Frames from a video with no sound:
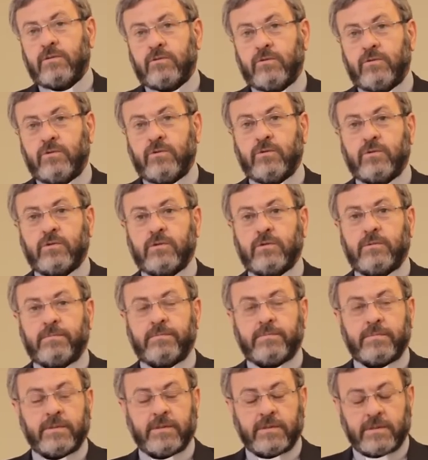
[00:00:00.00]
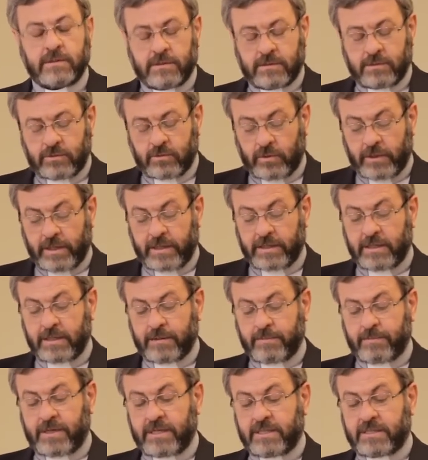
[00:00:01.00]
to Europe, to
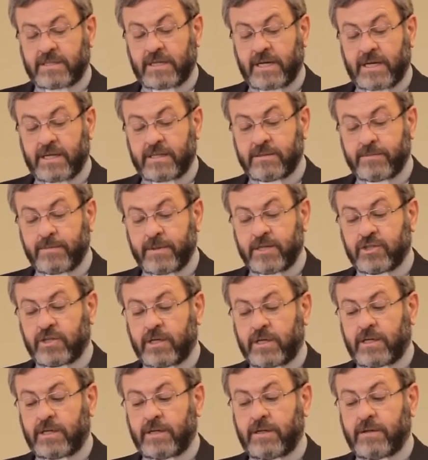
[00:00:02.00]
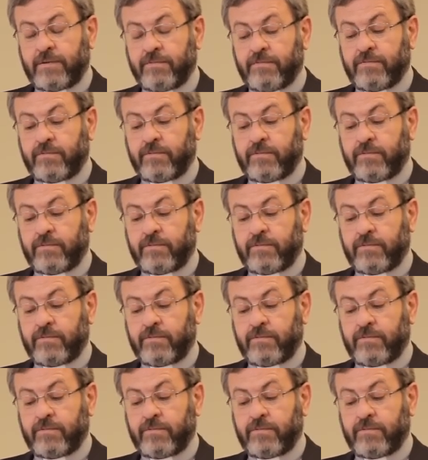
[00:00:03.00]
other places, and especially